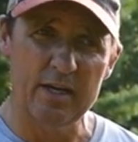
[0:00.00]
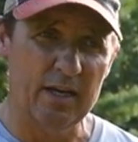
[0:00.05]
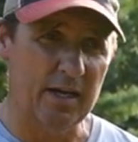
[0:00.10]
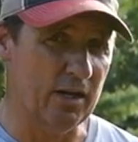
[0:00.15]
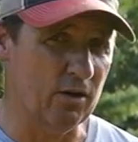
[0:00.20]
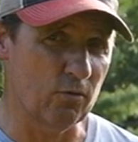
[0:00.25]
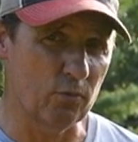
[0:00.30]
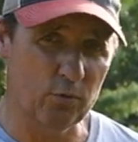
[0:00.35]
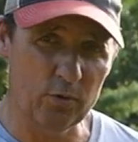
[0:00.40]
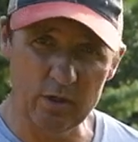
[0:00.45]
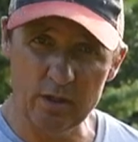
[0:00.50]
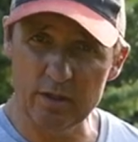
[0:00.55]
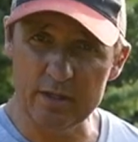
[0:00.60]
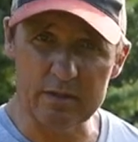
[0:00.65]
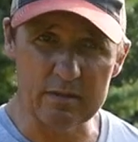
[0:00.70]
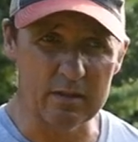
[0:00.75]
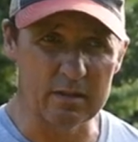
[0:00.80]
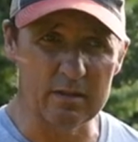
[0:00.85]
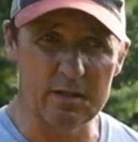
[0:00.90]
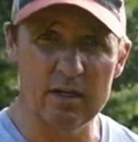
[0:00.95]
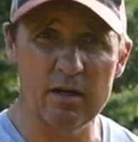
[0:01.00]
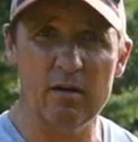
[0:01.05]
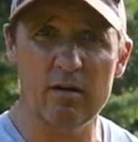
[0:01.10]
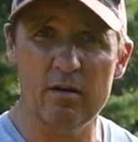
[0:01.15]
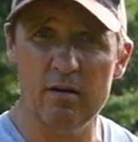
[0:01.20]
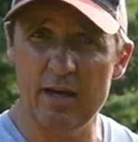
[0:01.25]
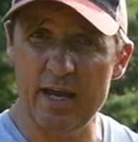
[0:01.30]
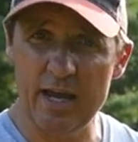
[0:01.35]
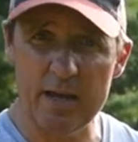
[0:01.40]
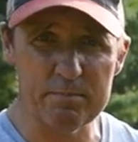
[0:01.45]
And really the
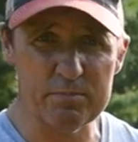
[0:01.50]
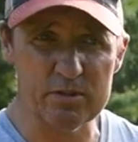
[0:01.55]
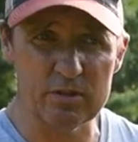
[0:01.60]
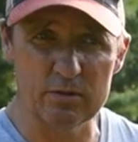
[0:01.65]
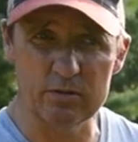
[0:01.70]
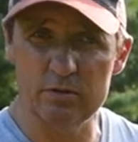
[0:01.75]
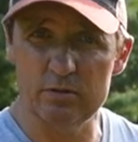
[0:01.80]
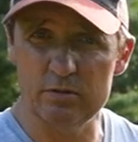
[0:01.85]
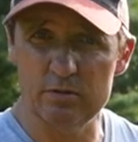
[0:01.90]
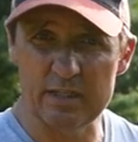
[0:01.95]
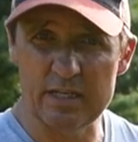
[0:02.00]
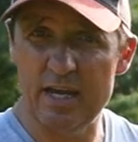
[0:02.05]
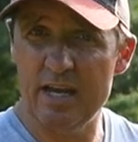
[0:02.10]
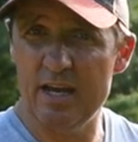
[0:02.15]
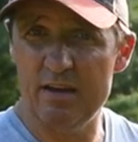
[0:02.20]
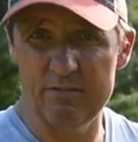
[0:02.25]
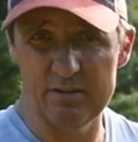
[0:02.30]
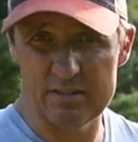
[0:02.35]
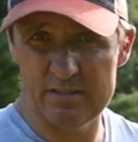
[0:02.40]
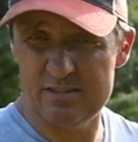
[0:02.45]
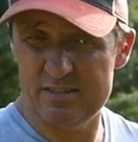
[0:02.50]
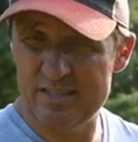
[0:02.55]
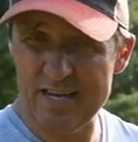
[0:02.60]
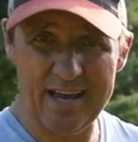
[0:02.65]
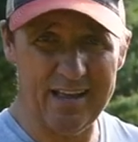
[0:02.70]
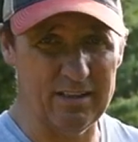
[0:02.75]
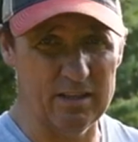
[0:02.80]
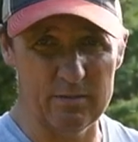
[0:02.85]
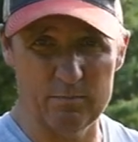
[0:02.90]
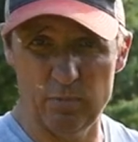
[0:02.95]
deer absolutely have a
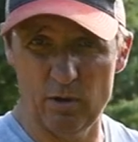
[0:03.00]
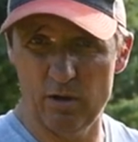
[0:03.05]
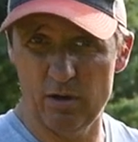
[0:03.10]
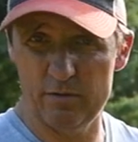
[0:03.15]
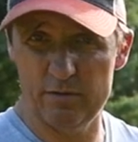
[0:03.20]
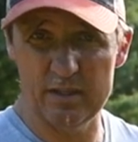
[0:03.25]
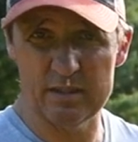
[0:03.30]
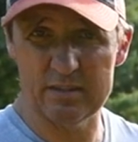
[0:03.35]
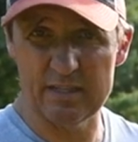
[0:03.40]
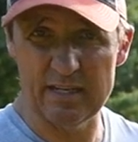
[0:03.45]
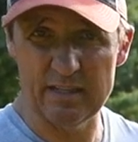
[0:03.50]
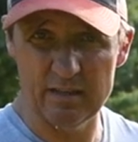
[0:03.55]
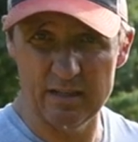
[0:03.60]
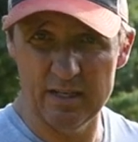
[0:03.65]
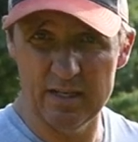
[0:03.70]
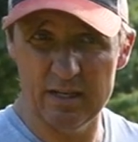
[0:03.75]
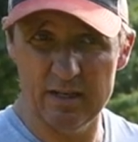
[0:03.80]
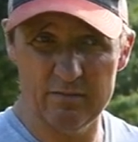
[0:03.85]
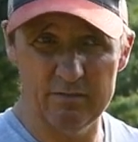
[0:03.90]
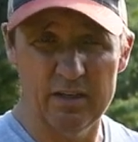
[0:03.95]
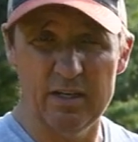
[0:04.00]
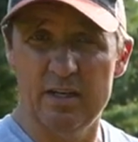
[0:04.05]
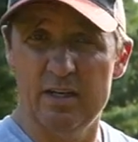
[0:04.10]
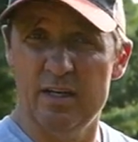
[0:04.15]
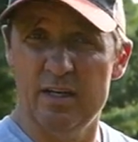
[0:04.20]
salad bar that they love